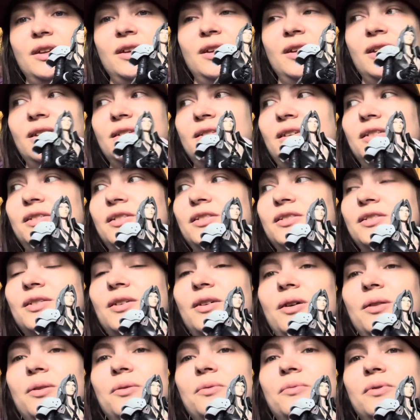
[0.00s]
Because I just
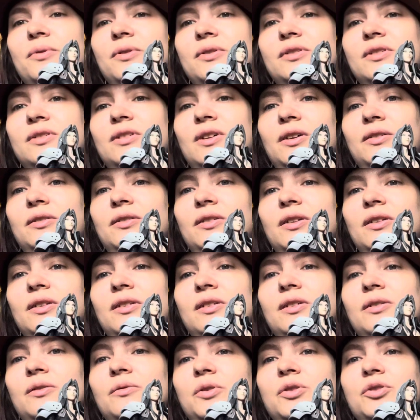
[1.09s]
got the one styled like
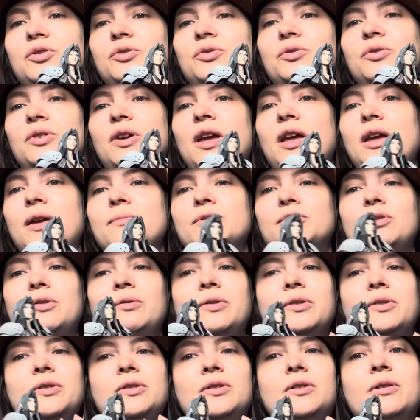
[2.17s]
the original game, so I
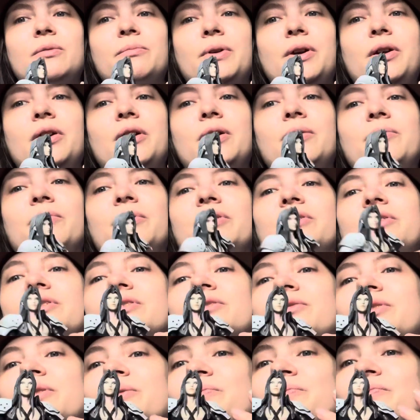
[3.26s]
wanted to compare him with this
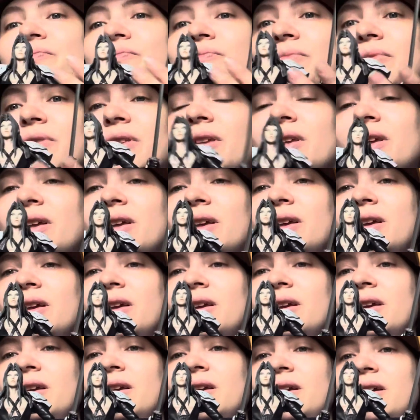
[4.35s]
one.
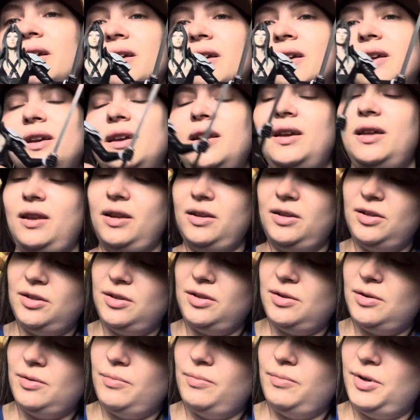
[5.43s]
And I
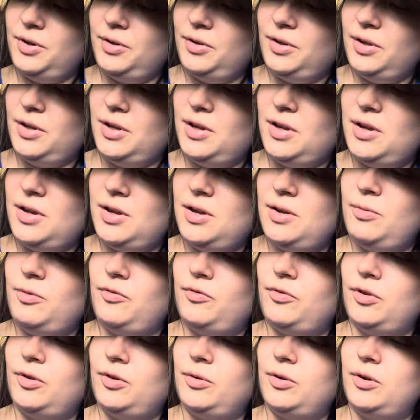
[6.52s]
just barely,
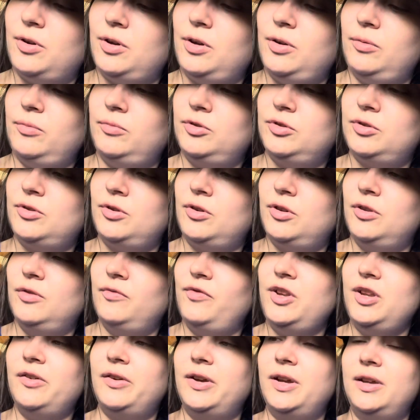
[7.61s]
before I started the
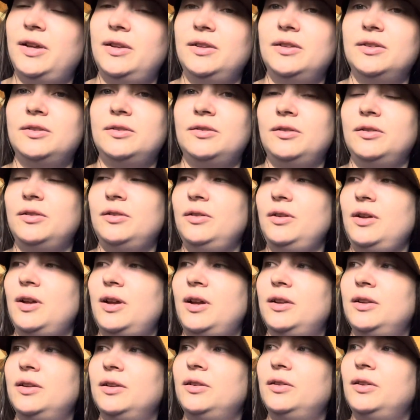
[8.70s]
video, I had to
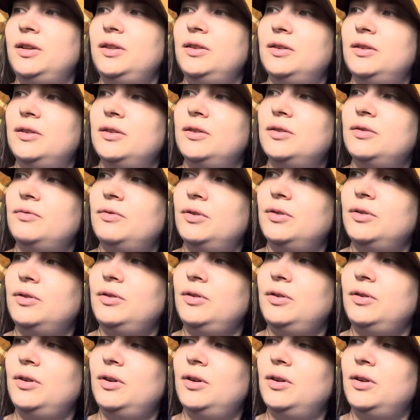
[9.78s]
clean this one
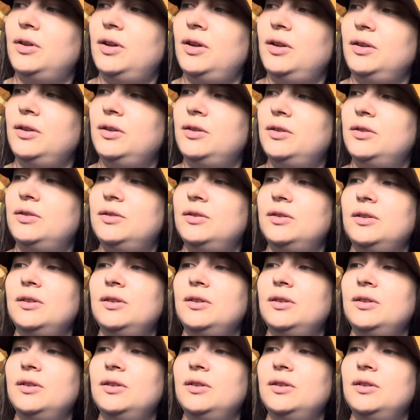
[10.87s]
again because